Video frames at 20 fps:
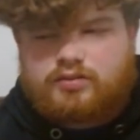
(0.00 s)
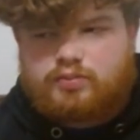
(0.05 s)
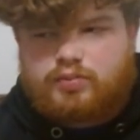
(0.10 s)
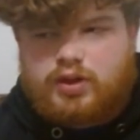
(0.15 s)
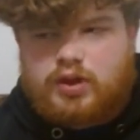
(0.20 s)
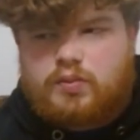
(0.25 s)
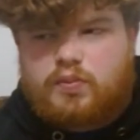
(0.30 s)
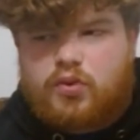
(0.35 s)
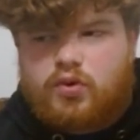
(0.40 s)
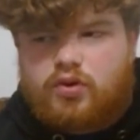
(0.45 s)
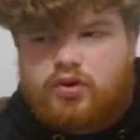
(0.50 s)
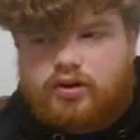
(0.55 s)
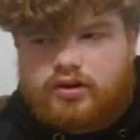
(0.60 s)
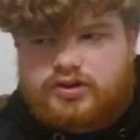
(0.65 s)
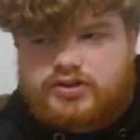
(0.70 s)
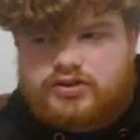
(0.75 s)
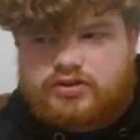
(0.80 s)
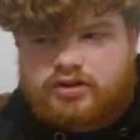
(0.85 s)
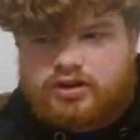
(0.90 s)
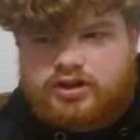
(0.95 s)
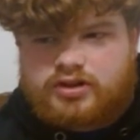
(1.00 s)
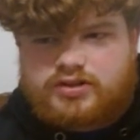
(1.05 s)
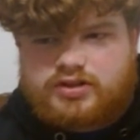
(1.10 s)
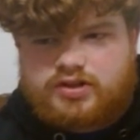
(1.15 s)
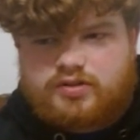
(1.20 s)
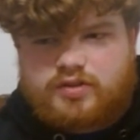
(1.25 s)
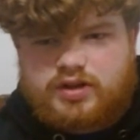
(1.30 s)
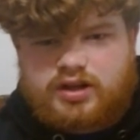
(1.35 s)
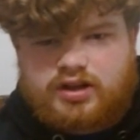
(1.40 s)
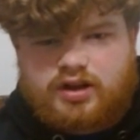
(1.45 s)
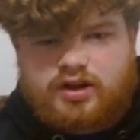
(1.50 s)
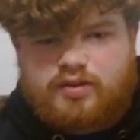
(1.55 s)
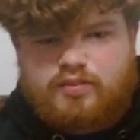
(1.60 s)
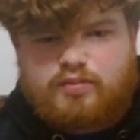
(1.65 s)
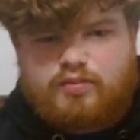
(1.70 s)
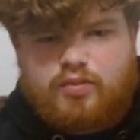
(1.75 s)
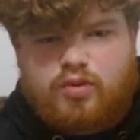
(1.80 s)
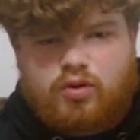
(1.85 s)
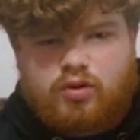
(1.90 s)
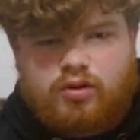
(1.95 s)
People are starting to become
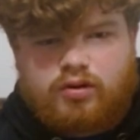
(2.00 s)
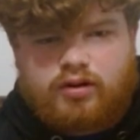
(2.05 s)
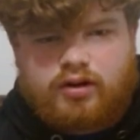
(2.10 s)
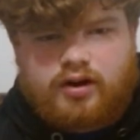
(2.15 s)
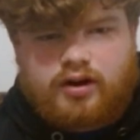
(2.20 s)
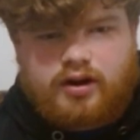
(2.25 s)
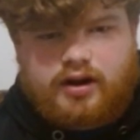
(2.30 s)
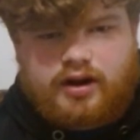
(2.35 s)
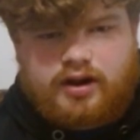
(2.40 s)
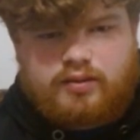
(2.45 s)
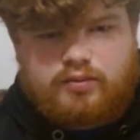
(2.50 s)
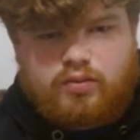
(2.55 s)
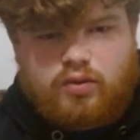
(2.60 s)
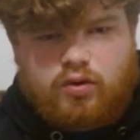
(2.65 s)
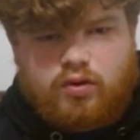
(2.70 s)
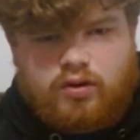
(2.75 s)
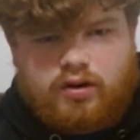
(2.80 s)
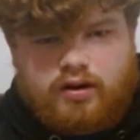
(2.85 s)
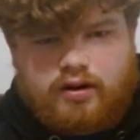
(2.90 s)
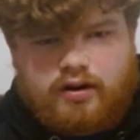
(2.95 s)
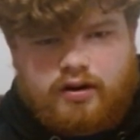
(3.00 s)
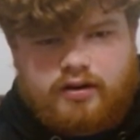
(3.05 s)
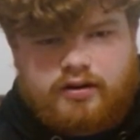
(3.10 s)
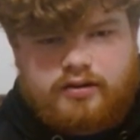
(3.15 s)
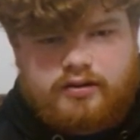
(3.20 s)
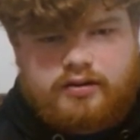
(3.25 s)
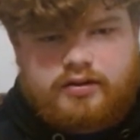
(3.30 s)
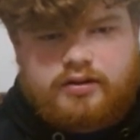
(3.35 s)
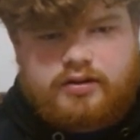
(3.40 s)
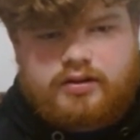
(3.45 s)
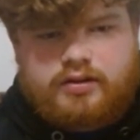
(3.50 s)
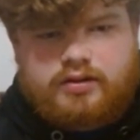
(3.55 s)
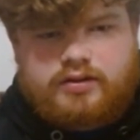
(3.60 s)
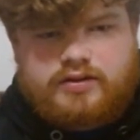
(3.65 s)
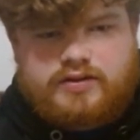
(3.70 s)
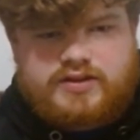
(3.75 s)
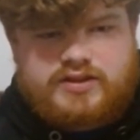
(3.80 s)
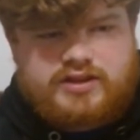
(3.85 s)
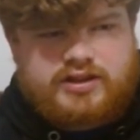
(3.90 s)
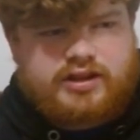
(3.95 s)
more and more
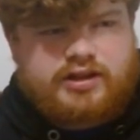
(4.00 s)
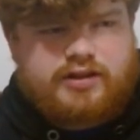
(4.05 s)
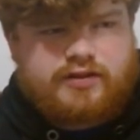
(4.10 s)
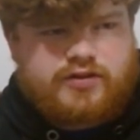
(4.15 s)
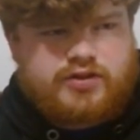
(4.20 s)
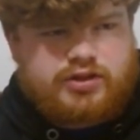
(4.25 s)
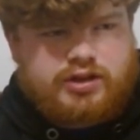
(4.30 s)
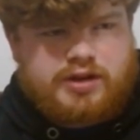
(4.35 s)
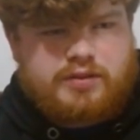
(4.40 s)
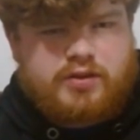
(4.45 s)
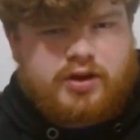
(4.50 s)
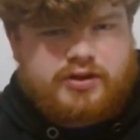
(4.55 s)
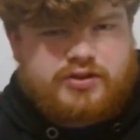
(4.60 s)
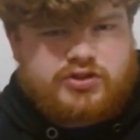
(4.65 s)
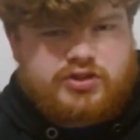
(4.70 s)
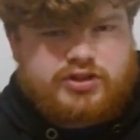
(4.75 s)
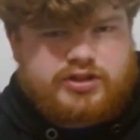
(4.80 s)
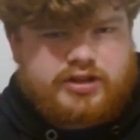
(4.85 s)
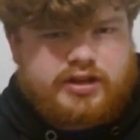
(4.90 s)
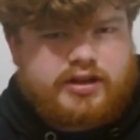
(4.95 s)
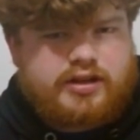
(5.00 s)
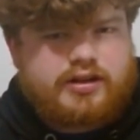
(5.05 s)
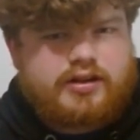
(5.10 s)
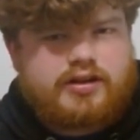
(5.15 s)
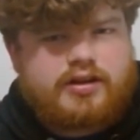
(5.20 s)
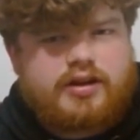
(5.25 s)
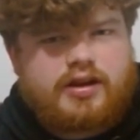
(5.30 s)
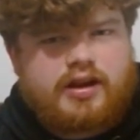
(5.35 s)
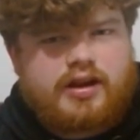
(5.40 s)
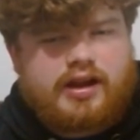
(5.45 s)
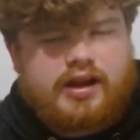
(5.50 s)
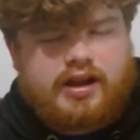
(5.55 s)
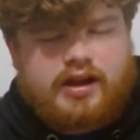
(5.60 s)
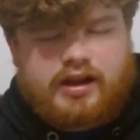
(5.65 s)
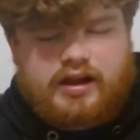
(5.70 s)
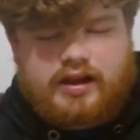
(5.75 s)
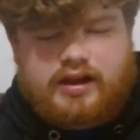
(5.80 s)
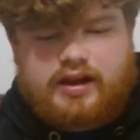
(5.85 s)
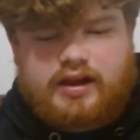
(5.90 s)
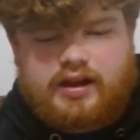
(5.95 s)
sick of Draymond's shit.
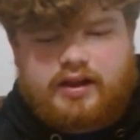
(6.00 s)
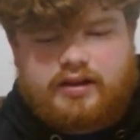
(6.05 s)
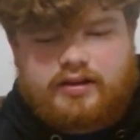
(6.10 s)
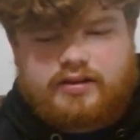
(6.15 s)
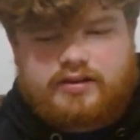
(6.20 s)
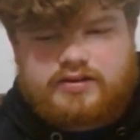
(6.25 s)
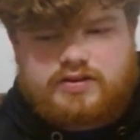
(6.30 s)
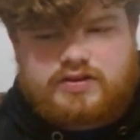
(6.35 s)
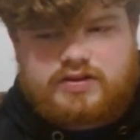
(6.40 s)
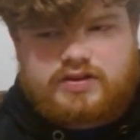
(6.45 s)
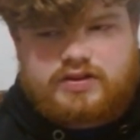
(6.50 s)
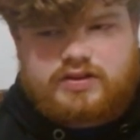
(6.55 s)
And